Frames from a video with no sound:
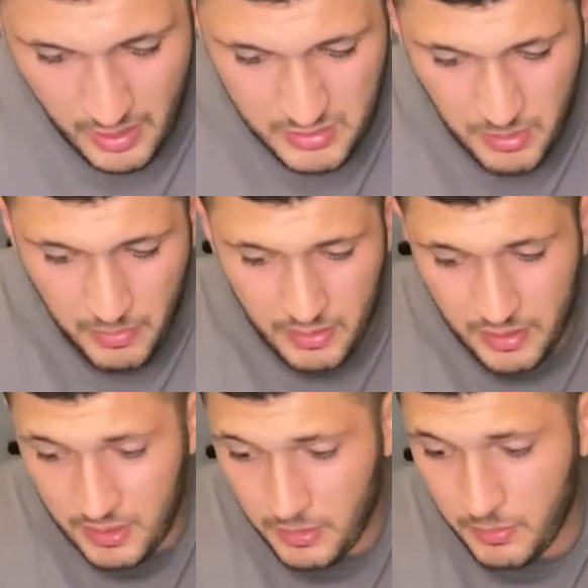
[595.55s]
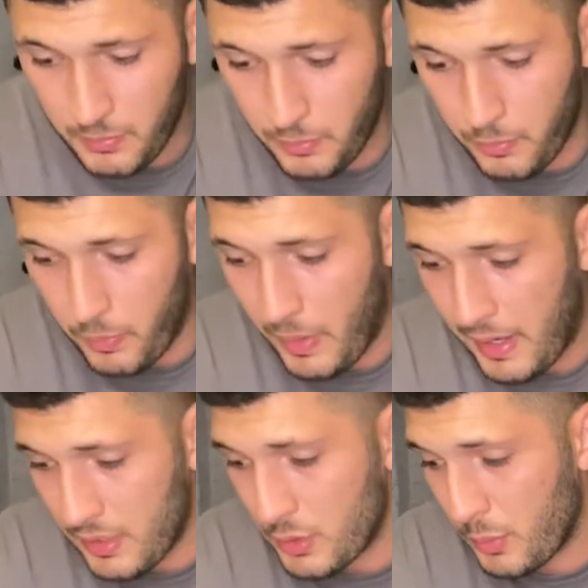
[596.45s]
Typically,
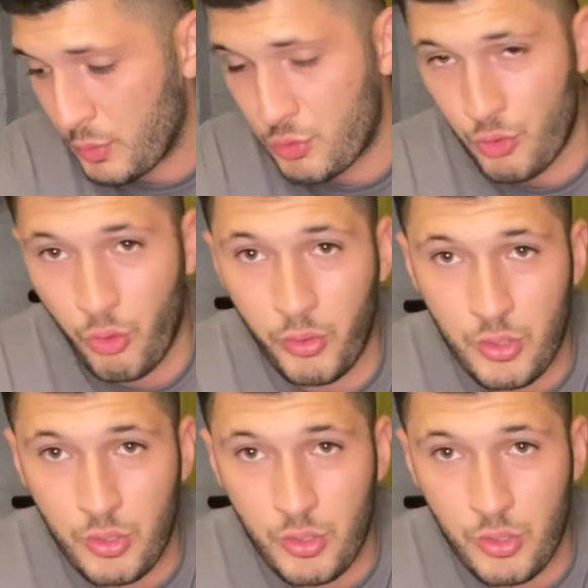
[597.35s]
when someone's drawing